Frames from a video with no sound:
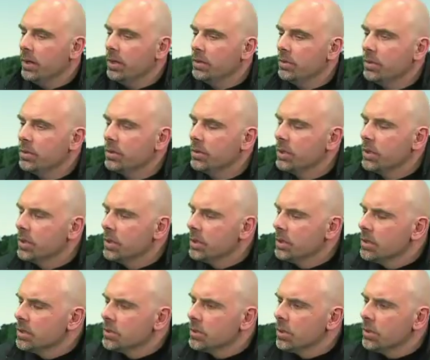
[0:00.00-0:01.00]
right, good.
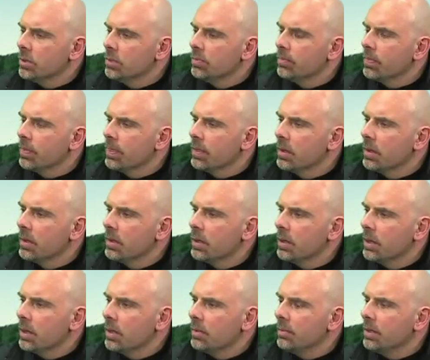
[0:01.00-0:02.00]
So
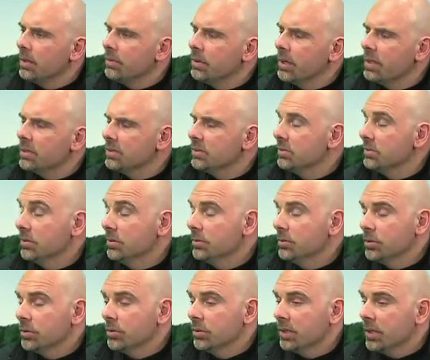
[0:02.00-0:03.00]
that's
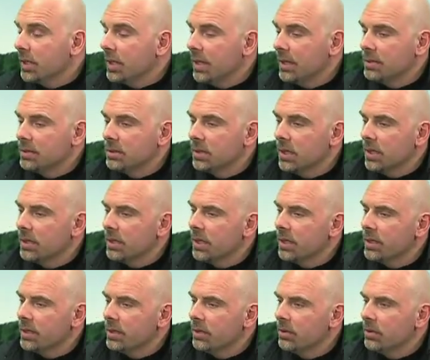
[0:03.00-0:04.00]
certainly the kinds that
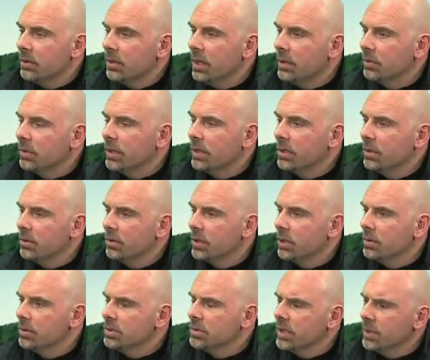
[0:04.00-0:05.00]
I hear a lot when I hear a
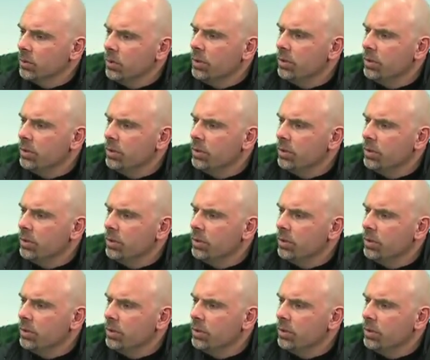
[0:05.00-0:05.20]
coach saying,